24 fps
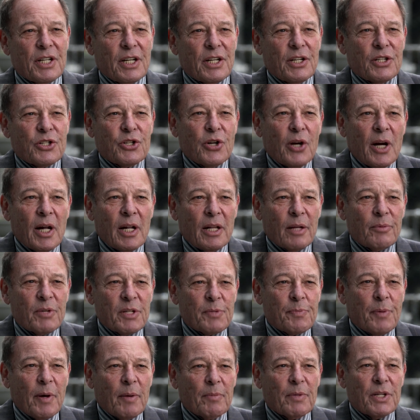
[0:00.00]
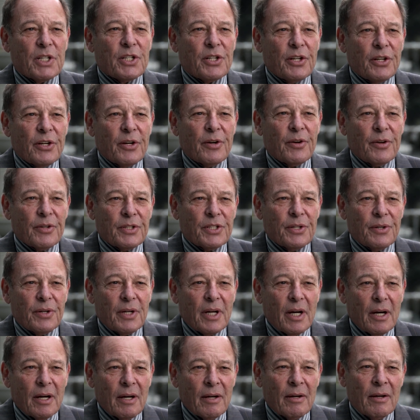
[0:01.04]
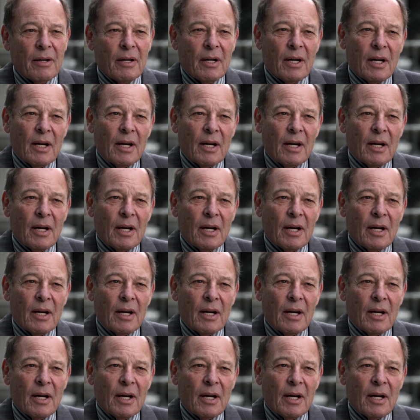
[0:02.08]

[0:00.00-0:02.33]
a trial that was published a year or two ago,